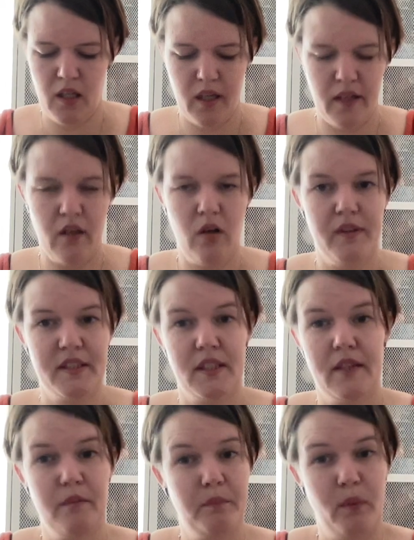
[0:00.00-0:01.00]
can always
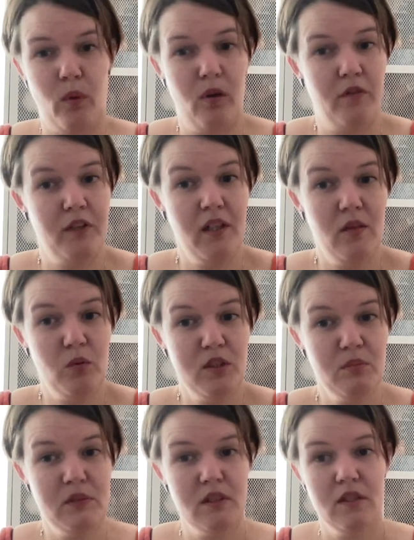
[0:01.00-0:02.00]
take a ball of yarn with
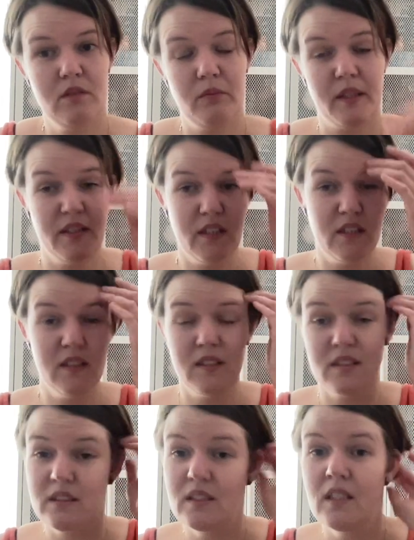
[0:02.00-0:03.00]
me, my
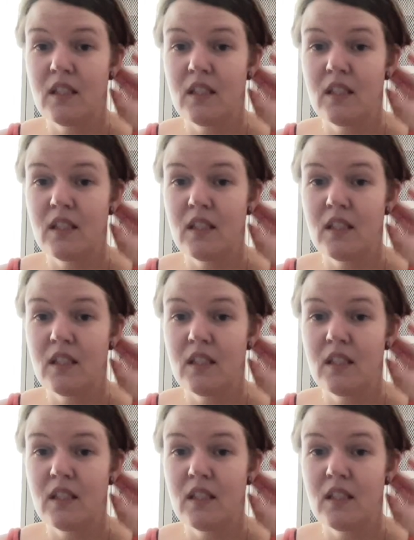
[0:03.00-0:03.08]
needles.